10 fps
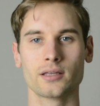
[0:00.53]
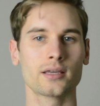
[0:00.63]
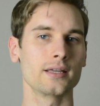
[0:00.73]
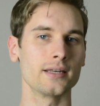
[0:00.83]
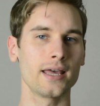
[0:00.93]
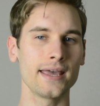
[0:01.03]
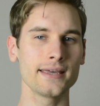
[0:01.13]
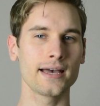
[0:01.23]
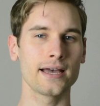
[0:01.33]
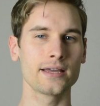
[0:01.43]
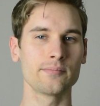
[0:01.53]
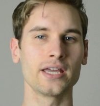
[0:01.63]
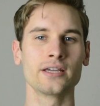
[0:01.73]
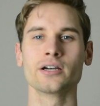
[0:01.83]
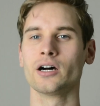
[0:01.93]
Can A I
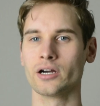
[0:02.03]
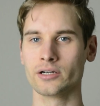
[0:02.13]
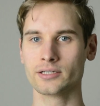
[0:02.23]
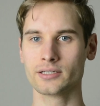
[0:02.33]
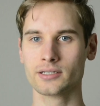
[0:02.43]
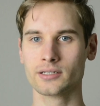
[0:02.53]
make art?